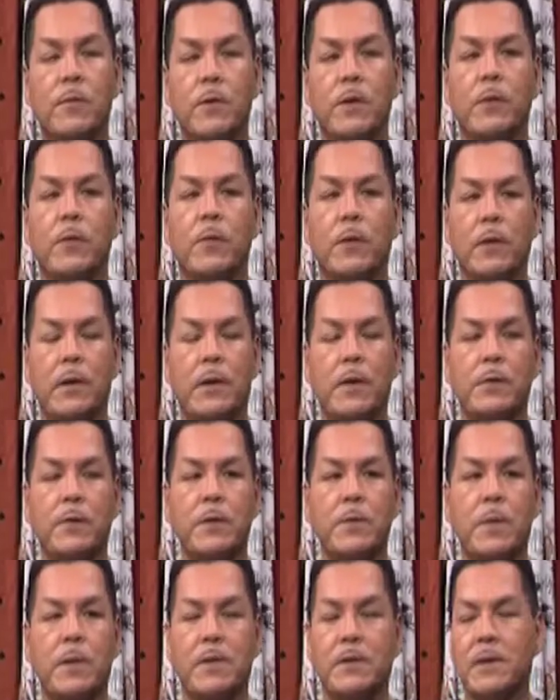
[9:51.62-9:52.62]
Really, really good
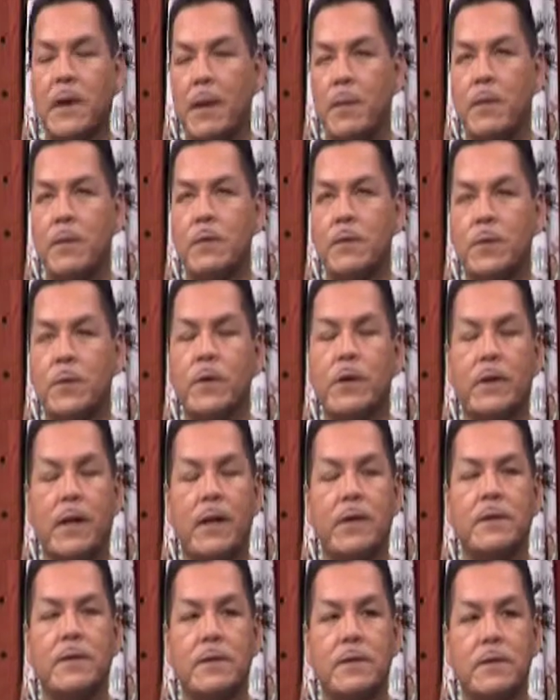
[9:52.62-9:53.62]
response. It came. It was really
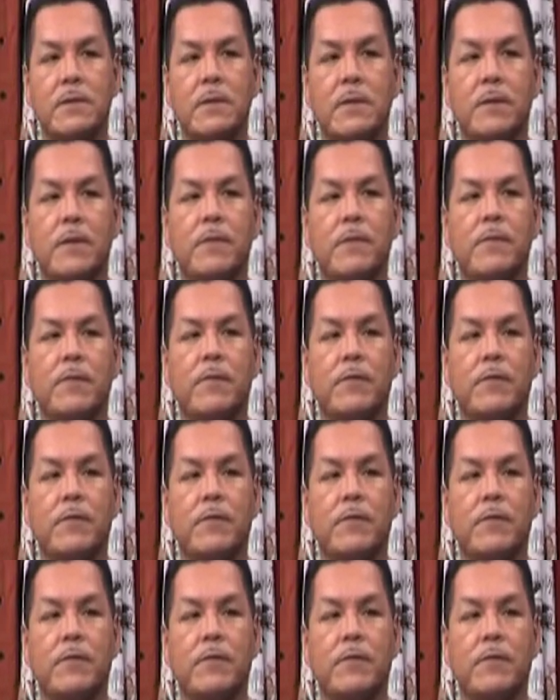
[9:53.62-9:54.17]
nice. Wow.